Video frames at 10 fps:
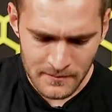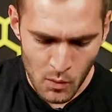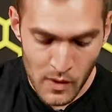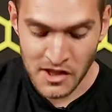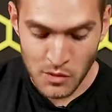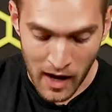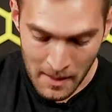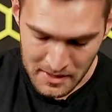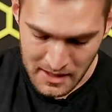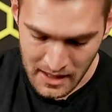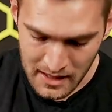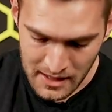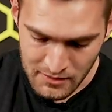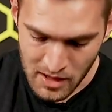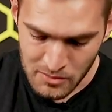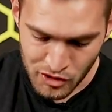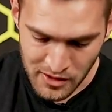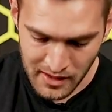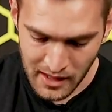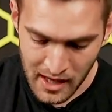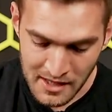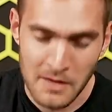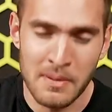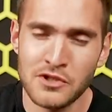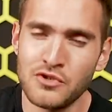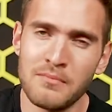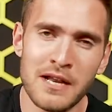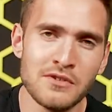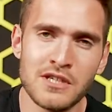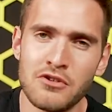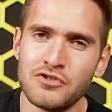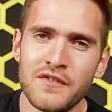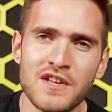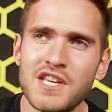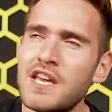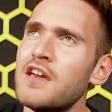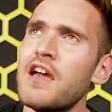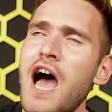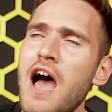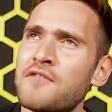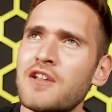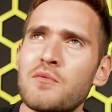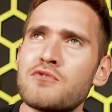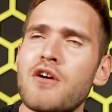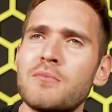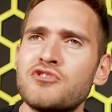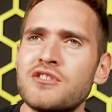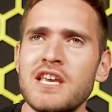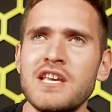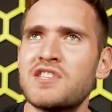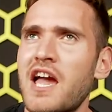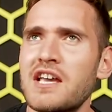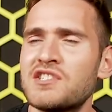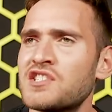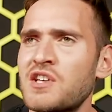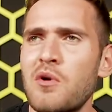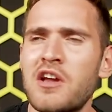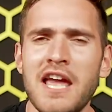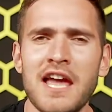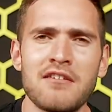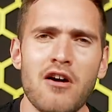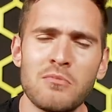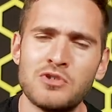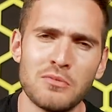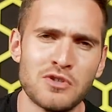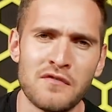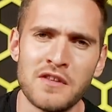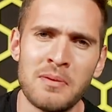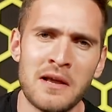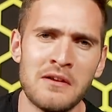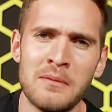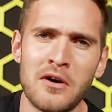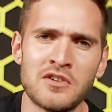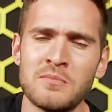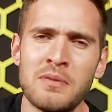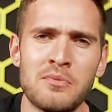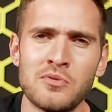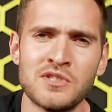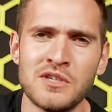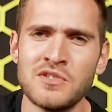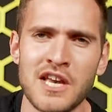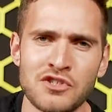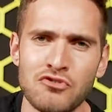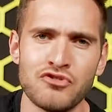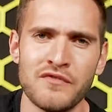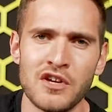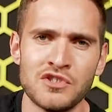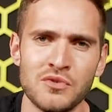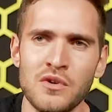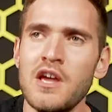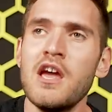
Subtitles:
Which is what happened in the Real Madrid thing. Another penalty controversy. I feel like with Real Madrid these days, someone could get their arm chopped off in the penalty box and people still say it's controversial.